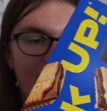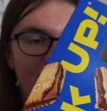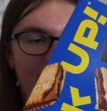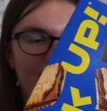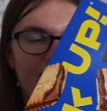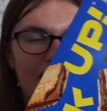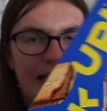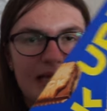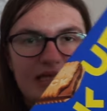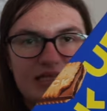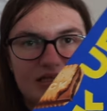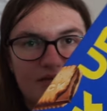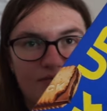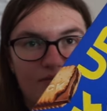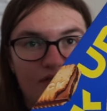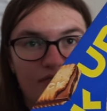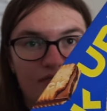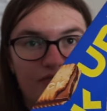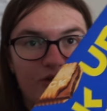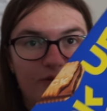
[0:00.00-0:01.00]
in at least a
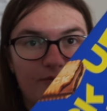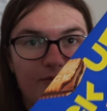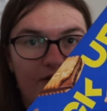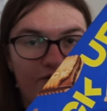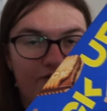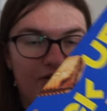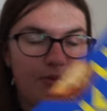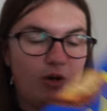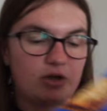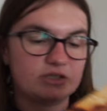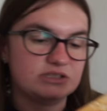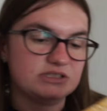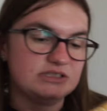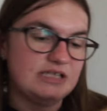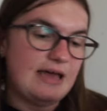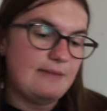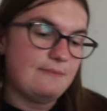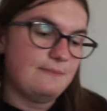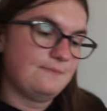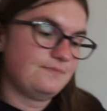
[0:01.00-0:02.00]
month, so I bought 3 boxes of
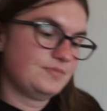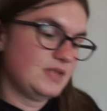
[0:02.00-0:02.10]
them.